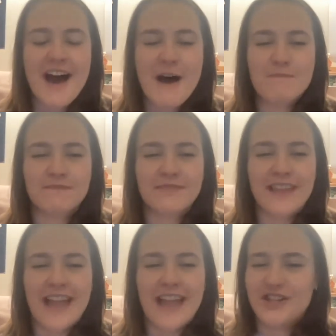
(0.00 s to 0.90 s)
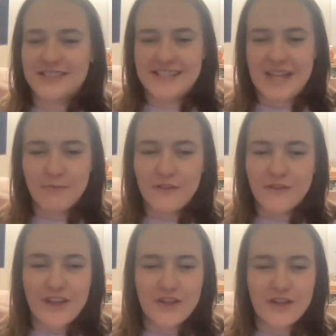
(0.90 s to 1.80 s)
um, and just as
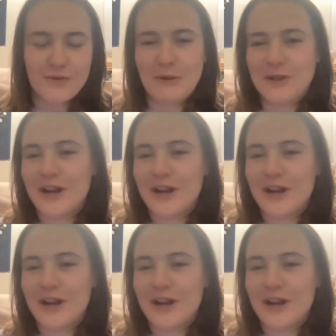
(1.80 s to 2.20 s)
helpful for other people.